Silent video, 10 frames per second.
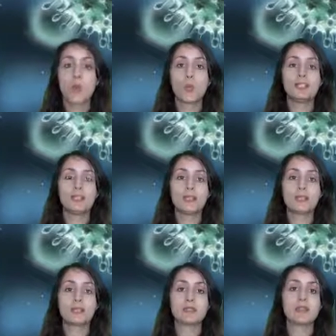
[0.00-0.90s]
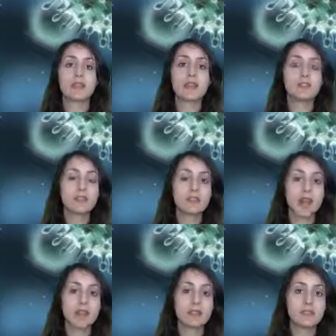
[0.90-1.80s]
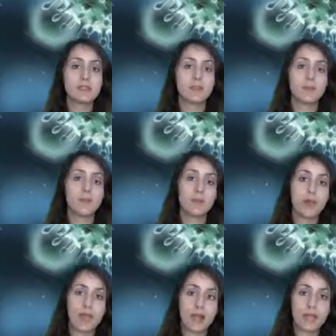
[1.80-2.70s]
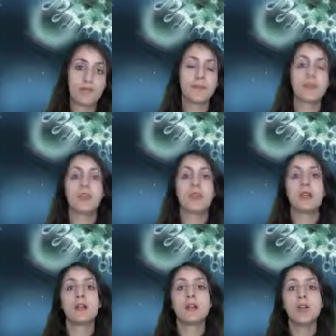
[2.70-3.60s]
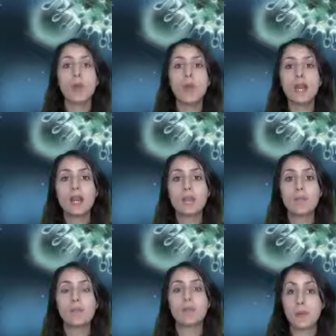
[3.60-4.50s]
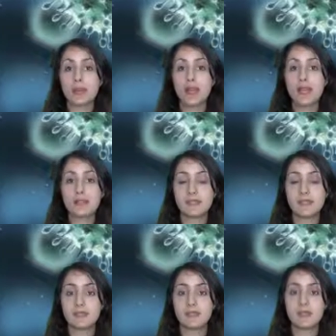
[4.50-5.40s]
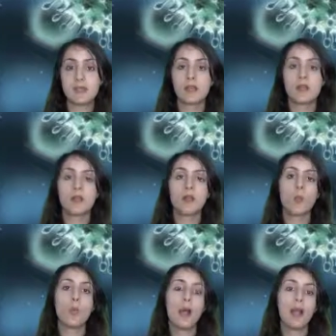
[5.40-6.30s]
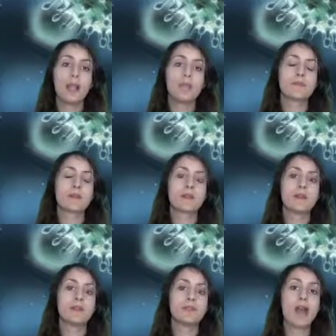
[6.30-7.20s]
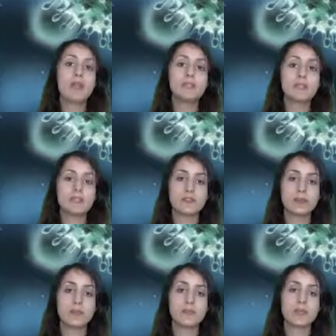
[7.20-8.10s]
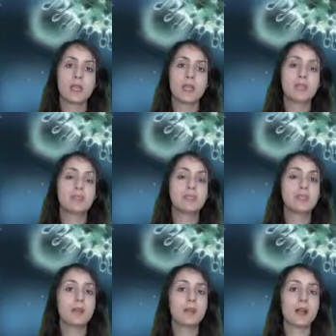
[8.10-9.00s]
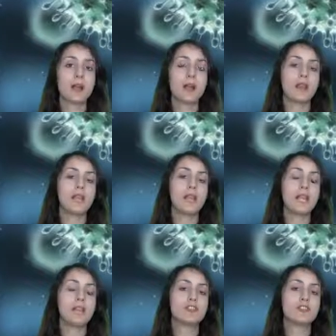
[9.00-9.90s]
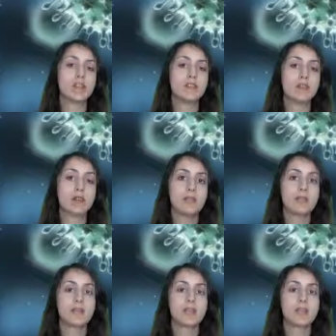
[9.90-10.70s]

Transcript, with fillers: which is characterized by lower limb paralysis, while Reye syndrome is typical in children,